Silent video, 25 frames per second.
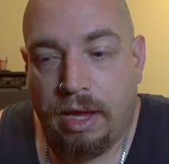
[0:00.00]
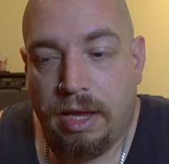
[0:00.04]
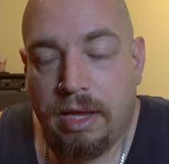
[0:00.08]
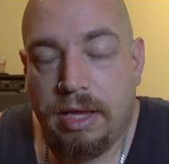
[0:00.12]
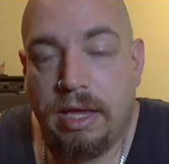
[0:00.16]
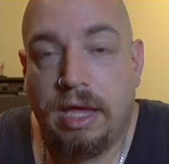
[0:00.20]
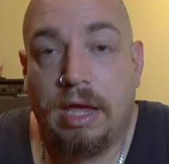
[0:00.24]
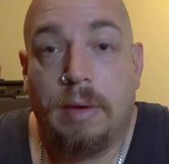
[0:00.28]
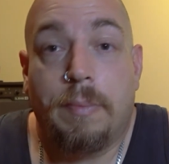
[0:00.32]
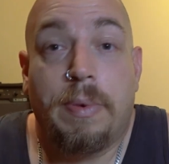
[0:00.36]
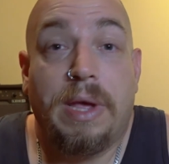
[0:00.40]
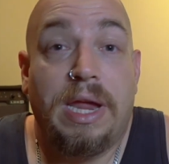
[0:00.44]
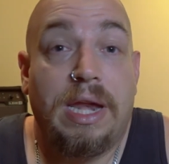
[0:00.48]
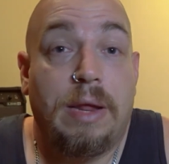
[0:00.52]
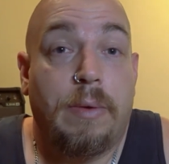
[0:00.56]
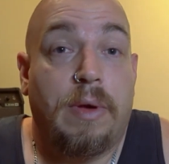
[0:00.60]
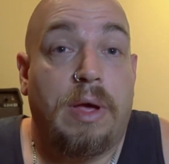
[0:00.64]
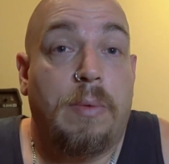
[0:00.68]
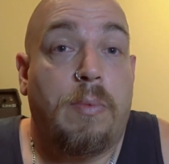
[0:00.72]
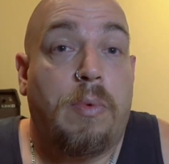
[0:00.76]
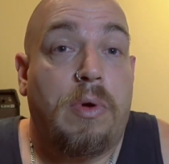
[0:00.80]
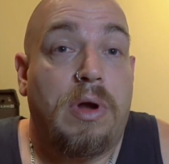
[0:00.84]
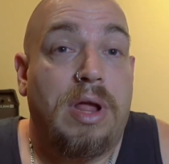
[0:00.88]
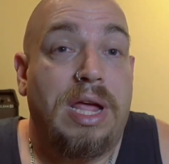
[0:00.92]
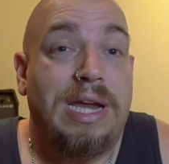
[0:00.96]
yeah, but
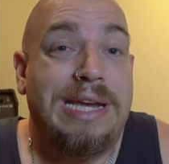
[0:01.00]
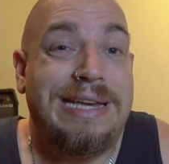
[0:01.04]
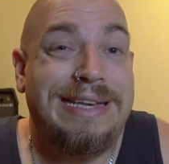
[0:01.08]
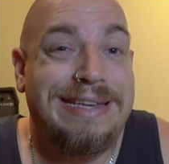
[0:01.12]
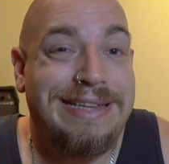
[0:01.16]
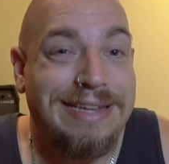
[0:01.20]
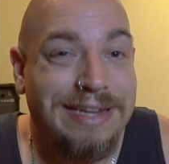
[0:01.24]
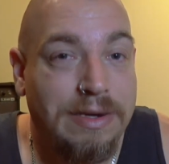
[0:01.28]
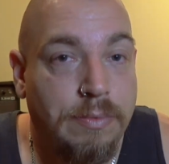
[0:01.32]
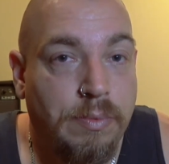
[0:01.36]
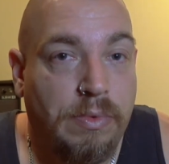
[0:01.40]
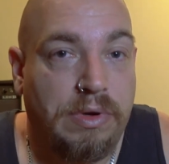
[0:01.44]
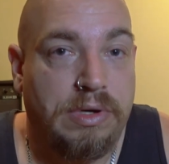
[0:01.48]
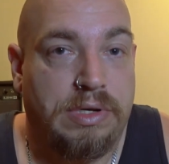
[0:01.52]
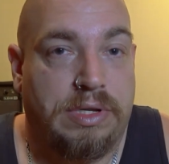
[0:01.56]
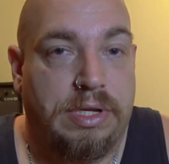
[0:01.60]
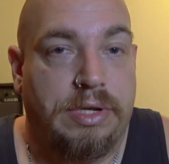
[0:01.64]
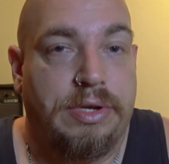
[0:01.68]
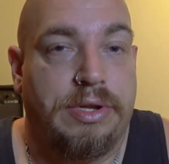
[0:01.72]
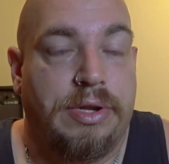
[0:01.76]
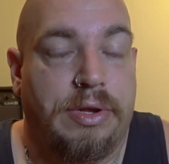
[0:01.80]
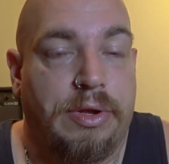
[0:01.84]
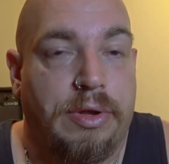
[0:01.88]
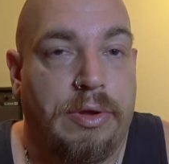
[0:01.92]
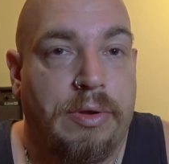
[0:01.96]
anyway, what I did want
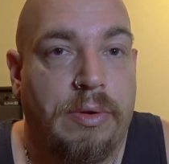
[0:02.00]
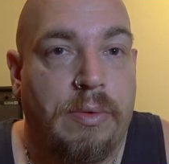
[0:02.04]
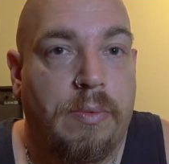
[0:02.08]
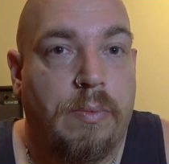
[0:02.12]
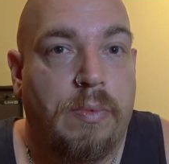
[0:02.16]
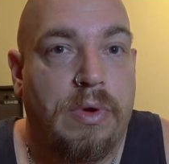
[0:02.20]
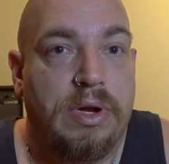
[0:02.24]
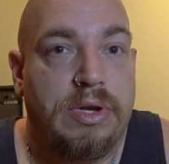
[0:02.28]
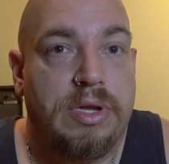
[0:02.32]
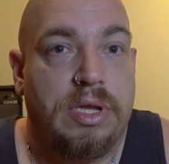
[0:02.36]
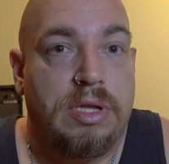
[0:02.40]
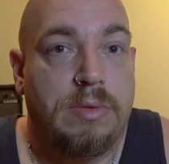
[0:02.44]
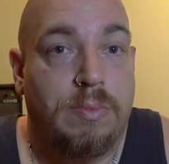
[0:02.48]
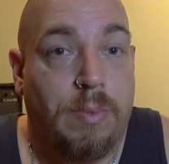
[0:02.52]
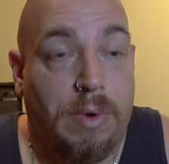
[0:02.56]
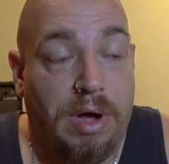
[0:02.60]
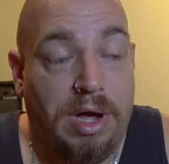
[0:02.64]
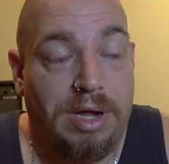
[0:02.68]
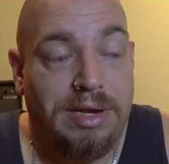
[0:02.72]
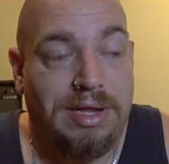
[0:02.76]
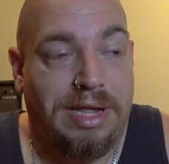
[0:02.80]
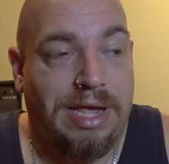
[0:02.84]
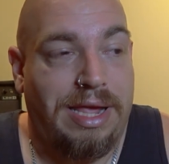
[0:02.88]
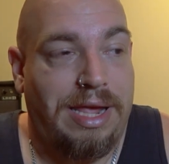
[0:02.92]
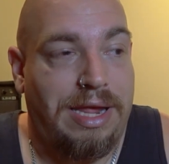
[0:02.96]
to do, which is
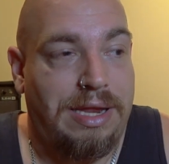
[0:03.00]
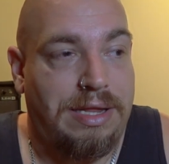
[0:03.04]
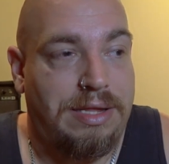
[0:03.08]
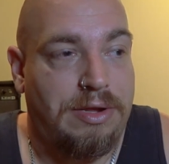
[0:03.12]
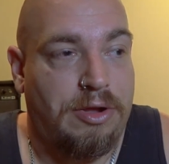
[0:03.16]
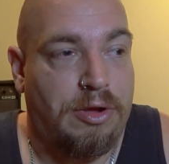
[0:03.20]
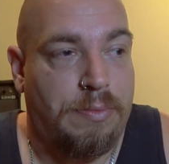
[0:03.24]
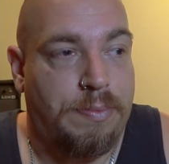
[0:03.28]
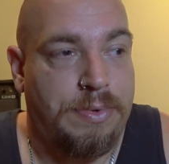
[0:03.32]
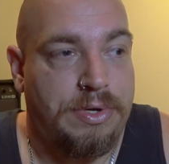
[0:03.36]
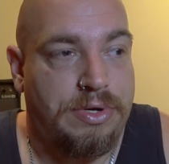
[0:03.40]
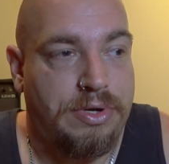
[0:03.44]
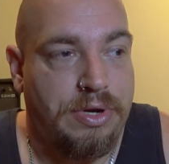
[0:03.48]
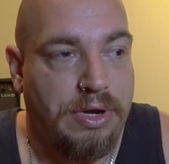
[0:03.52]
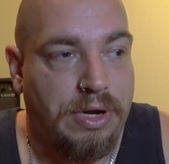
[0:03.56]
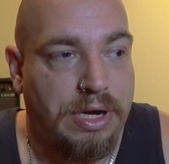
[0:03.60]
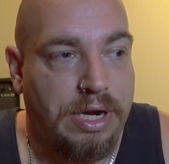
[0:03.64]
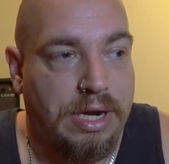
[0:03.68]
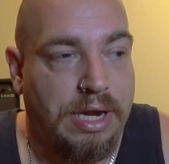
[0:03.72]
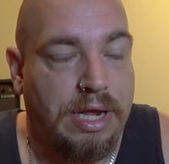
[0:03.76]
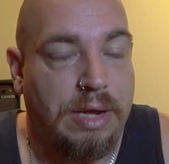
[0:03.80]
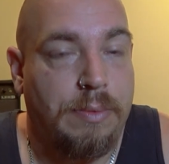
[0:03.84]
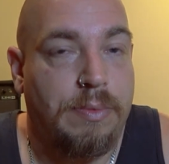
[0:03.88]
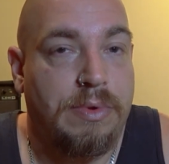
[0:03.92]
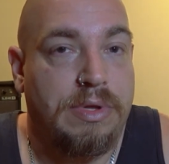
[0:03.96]
while I had the
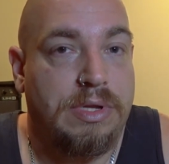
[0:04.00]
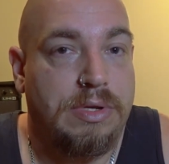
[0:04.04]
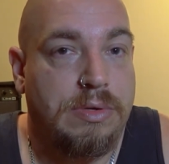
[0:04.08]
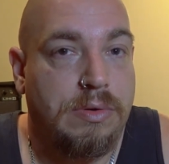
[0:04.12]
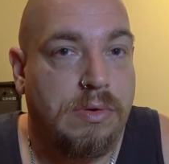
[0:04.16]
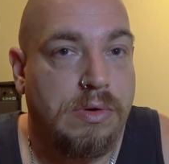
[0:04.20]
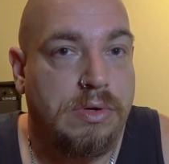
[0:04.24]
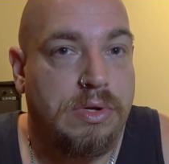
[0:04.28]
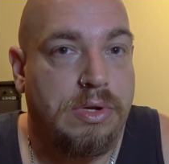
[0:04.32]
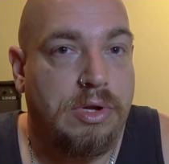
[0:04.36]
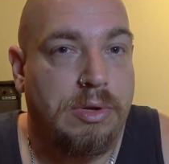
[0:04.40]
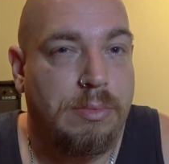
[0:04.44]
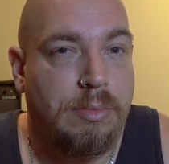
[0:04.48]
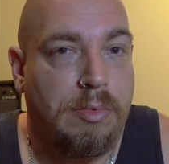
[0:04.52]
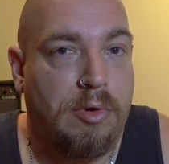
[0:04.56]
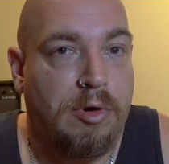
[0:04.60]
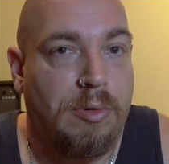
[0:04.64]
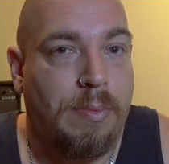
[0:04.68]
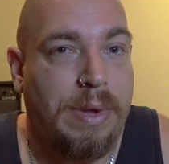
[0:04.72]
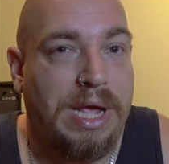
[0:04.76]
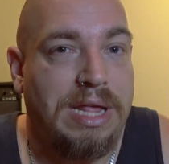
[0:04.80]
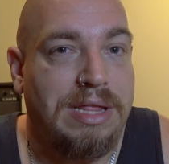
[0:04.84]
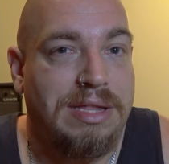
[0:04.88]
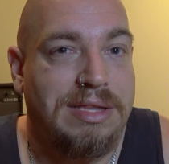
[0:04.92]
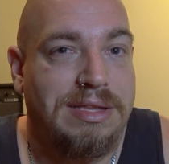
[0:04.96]
opportunity, was talk to you more
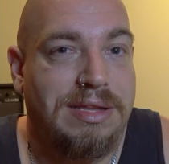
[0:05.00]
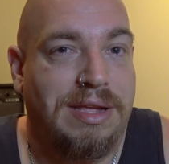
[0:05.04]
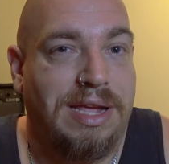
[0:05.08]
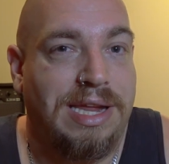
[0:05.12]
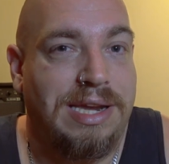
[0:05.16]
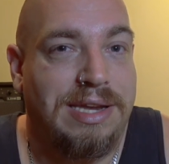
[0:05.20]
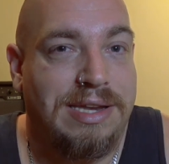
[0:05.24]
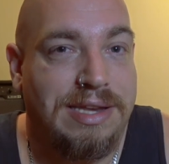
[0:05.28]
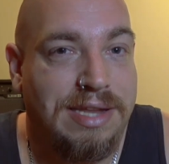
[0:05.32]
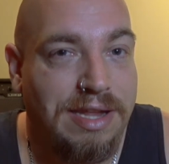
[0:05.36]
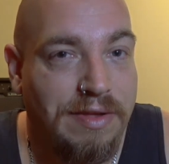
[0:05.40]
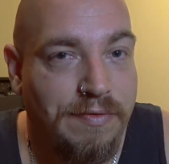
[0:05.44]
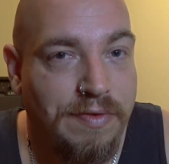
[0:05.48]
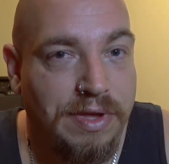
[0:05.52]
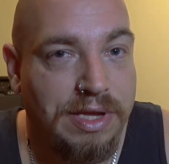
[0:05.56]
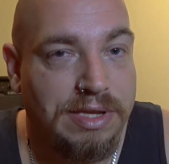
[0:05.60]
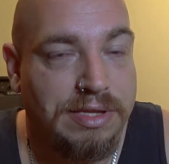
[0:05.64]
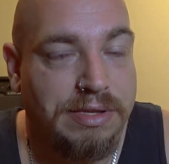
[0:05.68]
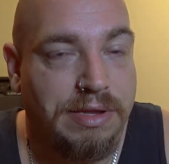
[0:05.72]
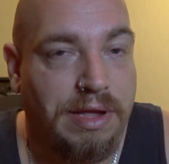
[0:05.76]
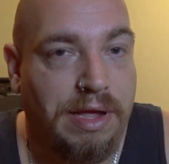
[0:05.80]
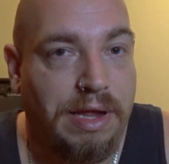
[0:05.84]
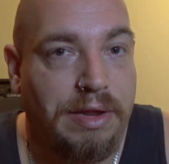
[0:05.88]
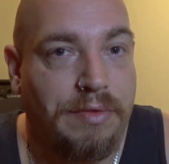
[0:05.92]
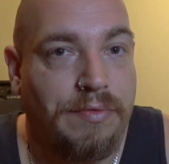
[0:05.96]
about the scientific
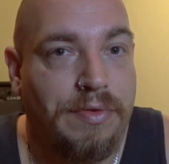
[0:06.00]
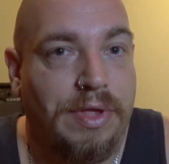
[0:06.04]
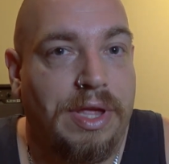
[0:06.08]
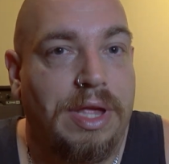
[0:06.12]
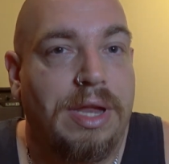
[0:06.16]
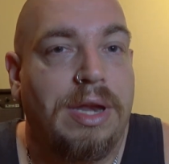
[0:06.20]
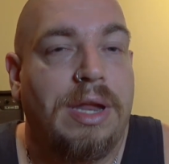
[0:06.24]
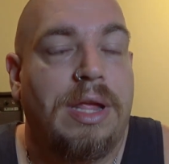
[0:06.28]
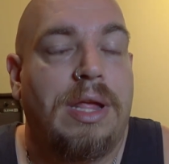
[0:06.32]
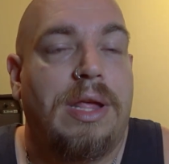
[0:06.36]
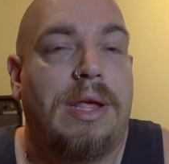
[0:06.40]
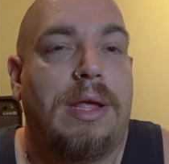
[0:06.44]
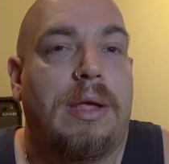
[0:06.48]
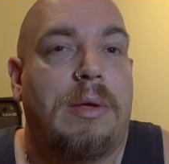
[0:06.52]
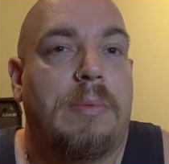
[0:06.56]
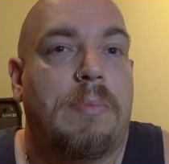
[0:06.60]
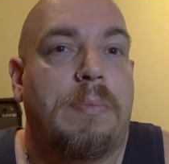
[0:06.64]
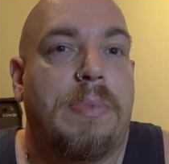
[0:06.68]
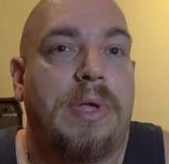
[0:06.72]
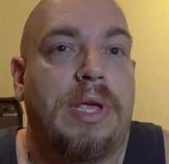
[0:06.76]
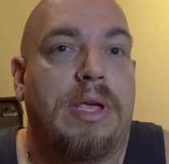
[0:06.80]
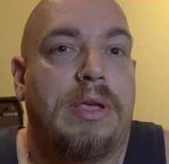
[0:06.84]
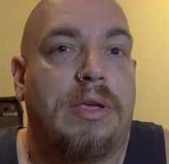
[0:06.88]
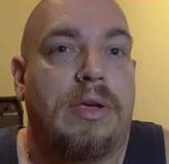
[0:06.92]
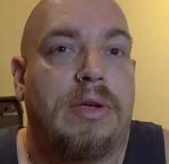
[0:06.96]
side of it,
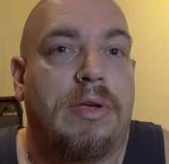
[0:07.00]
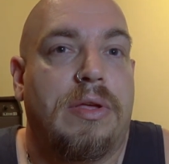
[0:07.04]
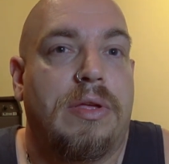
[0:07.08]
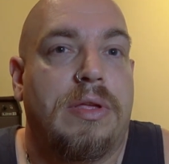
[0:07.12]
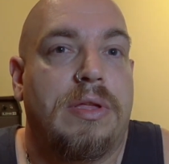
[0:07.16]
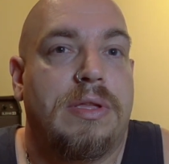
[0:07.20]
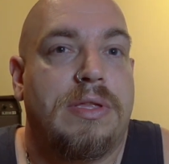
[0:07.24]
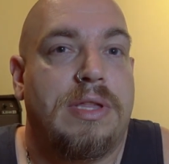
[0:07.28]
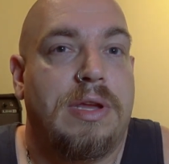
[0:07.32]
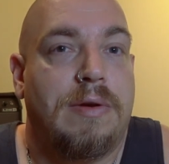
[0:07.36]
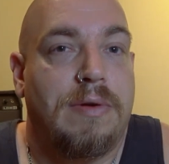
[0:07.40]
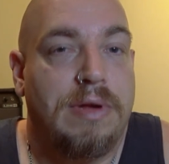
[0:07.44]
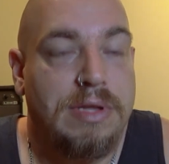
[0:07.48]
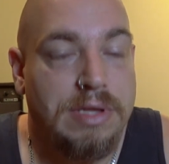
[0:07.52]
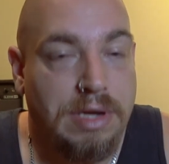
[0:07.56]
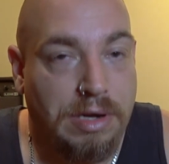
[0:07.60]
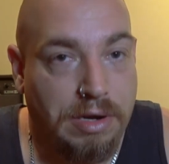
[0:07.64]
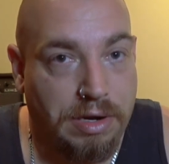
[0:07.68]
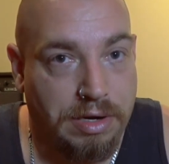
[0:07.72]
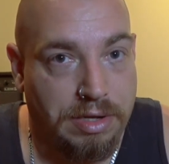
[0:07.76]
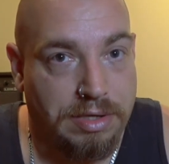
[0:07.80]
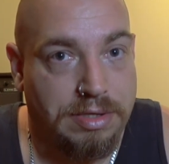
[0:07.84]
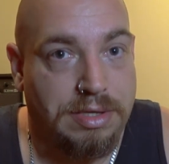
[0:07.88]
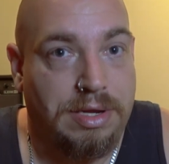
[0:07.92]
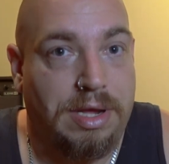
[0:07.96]
because there is a
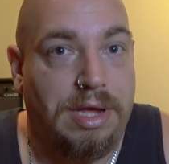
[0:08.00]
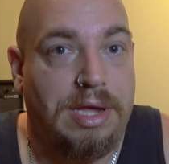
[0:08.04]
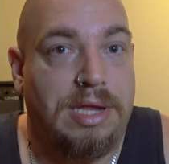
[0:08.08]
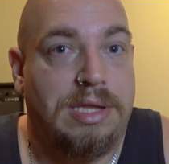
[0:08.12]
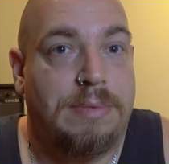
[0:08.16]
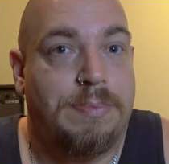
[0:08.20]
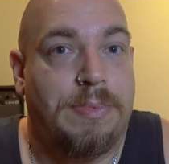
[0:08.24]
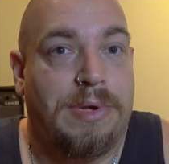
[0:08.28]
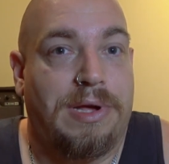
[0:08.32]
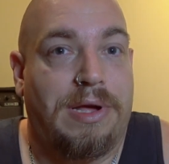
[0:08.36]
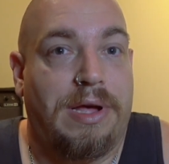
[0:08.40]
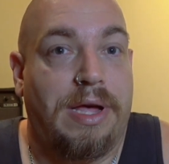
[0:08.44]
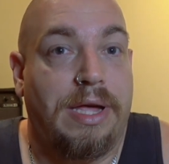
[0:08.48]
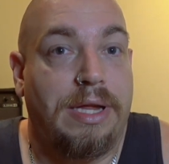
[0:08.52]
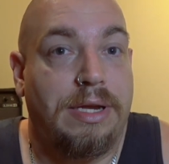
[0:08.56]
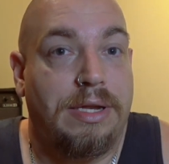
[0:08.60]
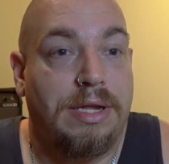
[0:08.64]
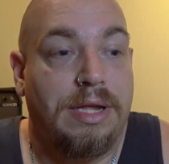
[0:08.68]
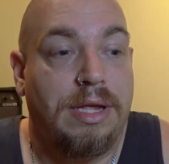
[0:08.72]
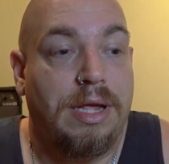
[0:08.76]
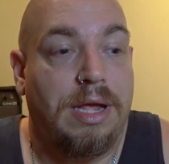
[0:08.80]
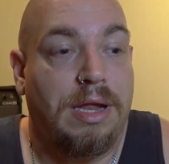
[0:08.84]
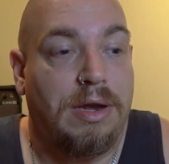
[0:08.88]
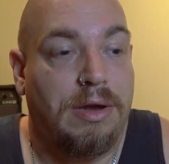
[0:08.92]
lot of science behind it.